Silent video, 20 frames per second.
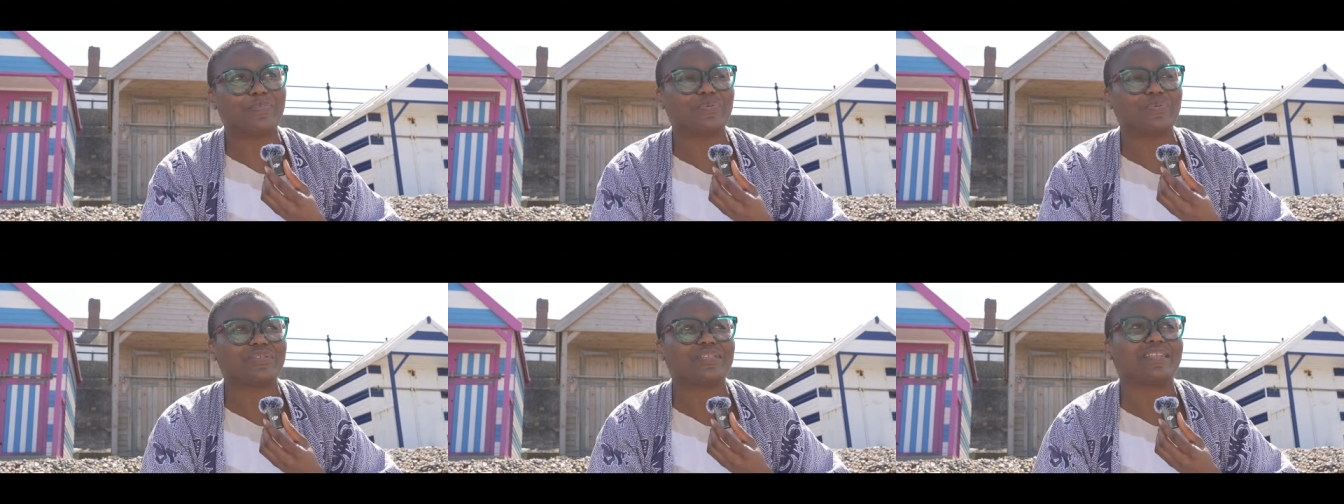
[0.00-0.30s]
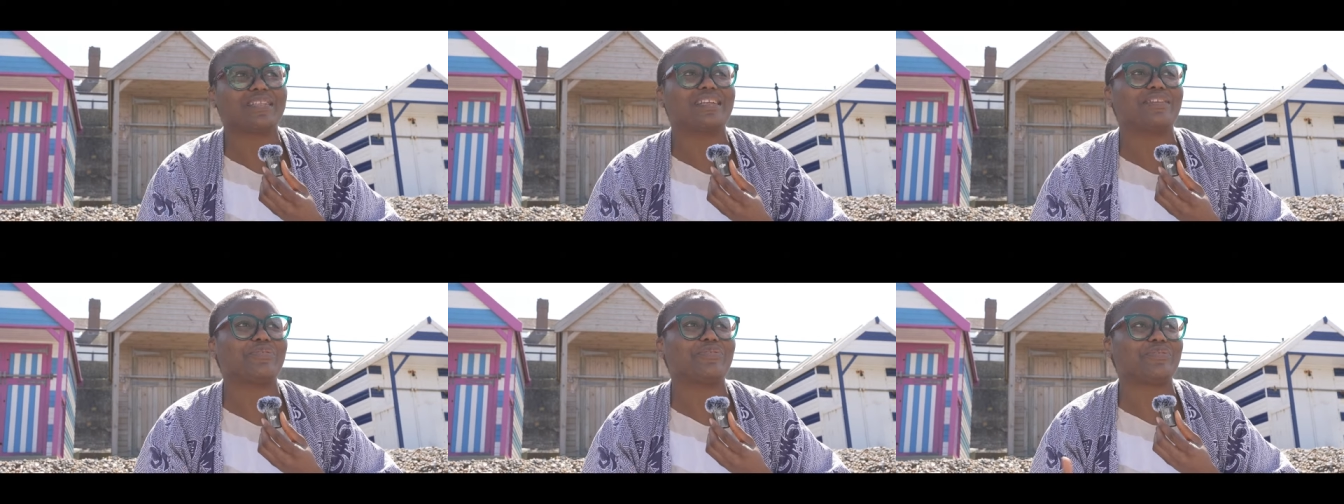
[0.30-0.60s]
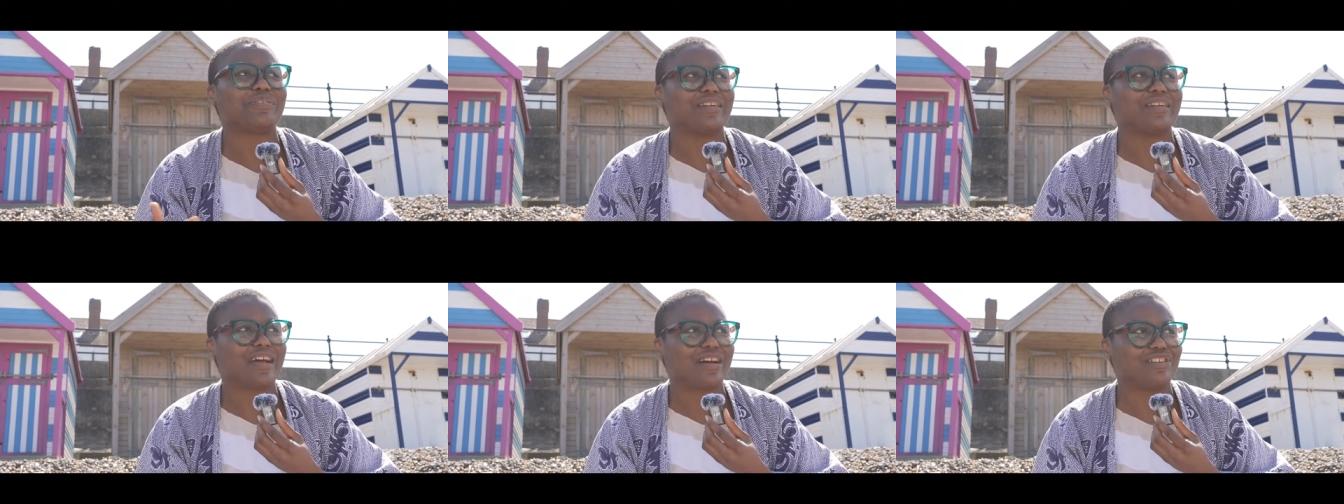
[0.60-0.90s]
posted
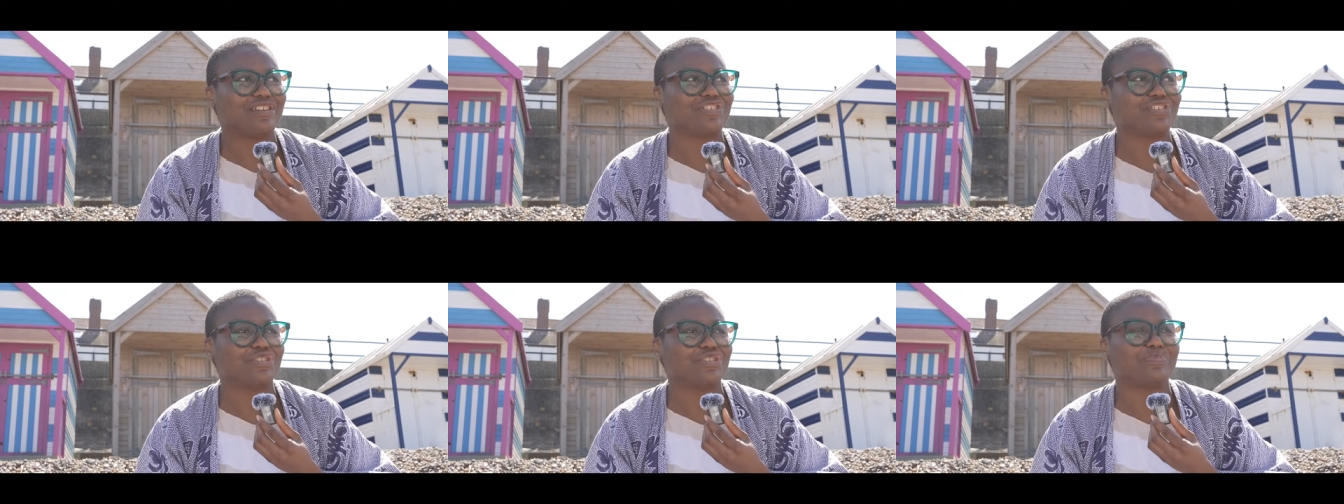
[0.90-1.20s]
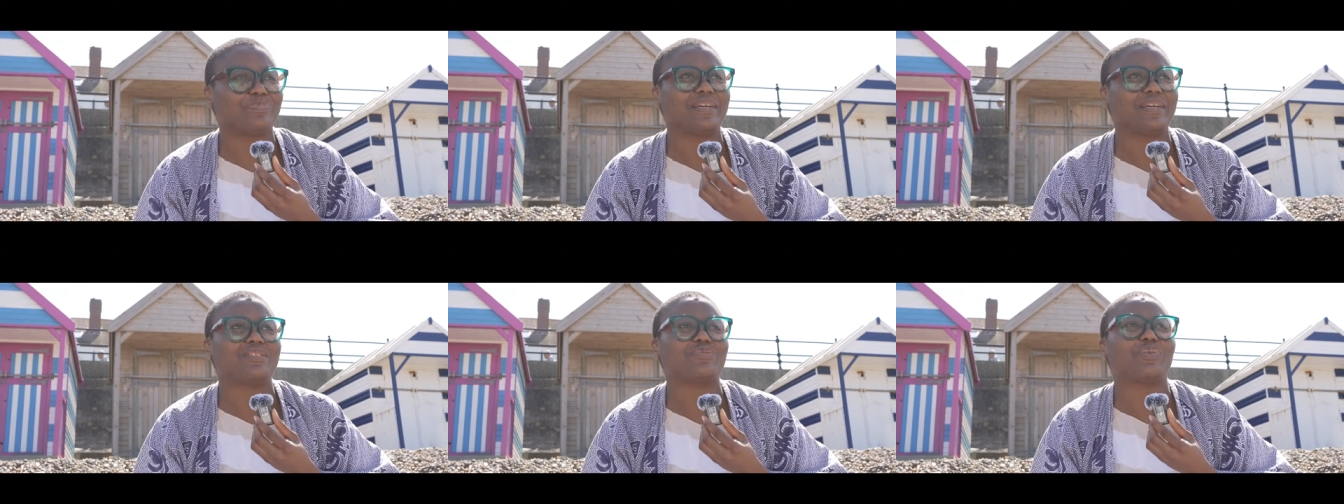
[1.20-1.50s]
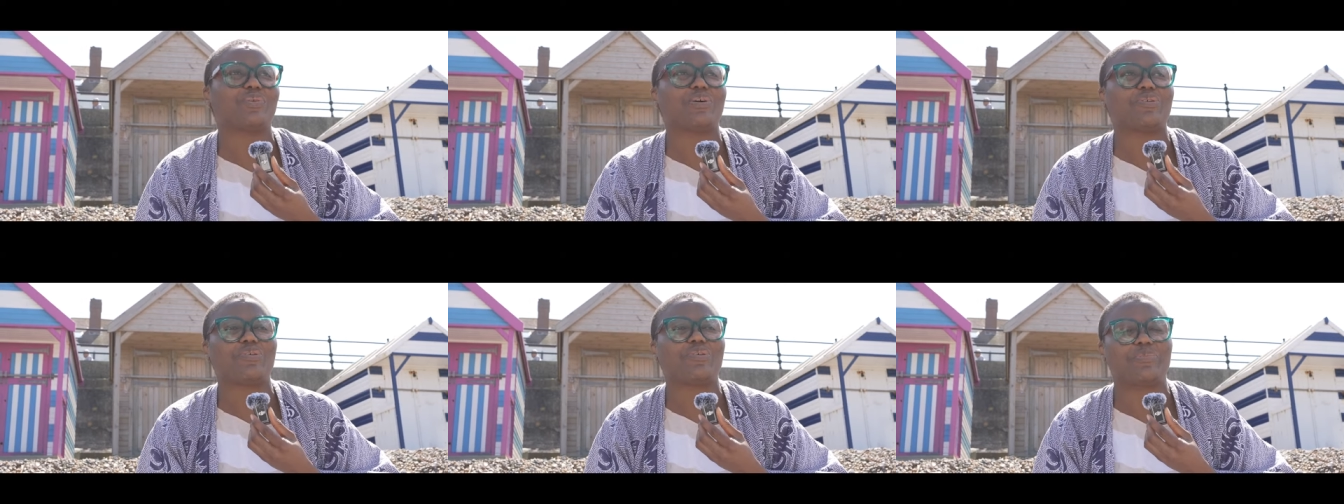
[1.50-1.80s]
on our trip as
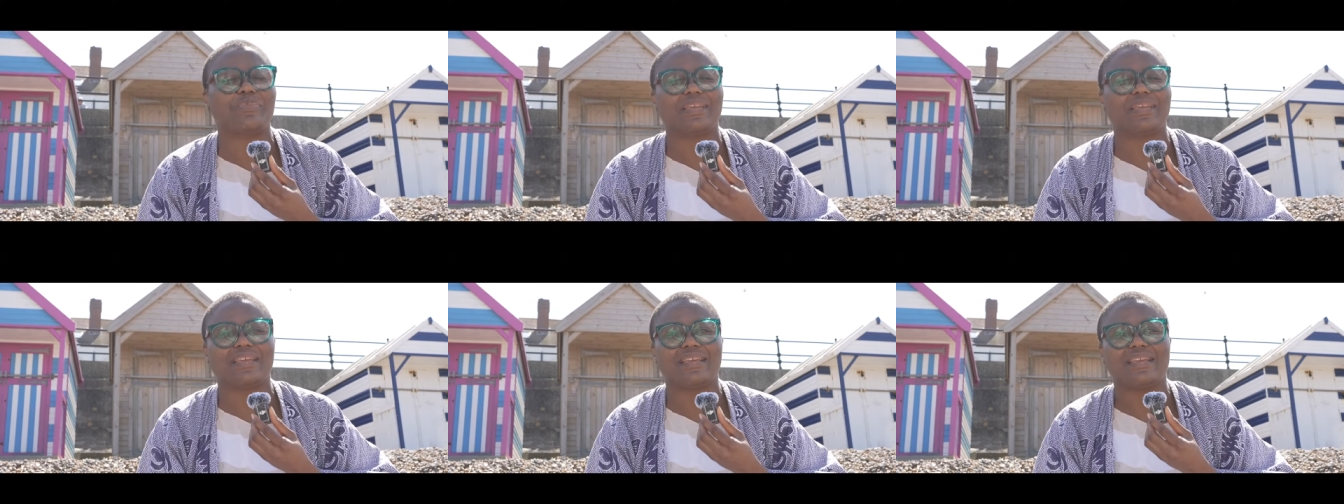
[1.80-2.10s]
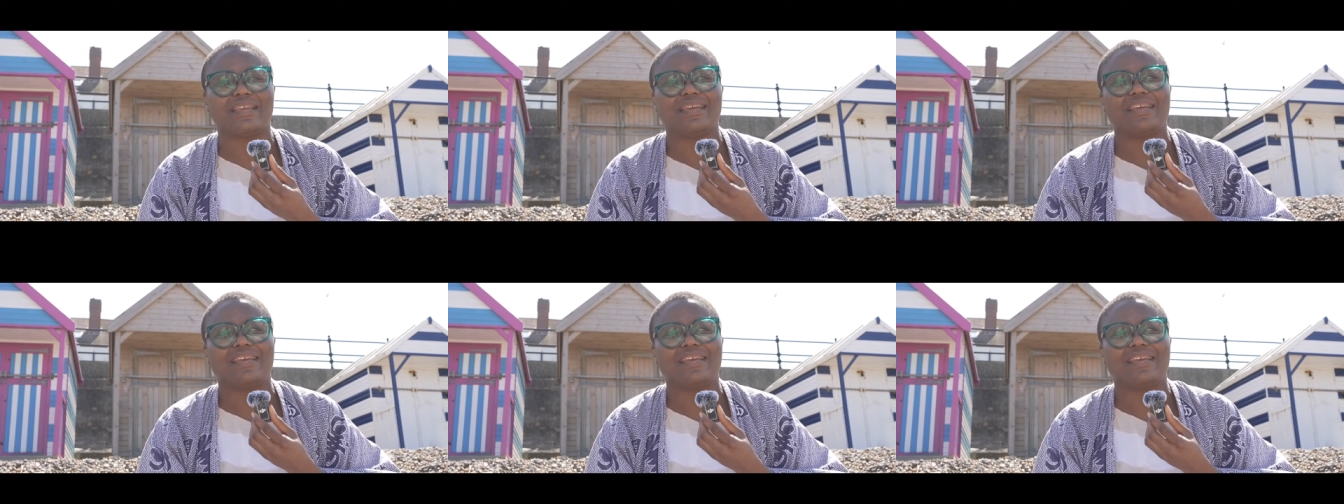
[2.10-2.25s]
we're coming.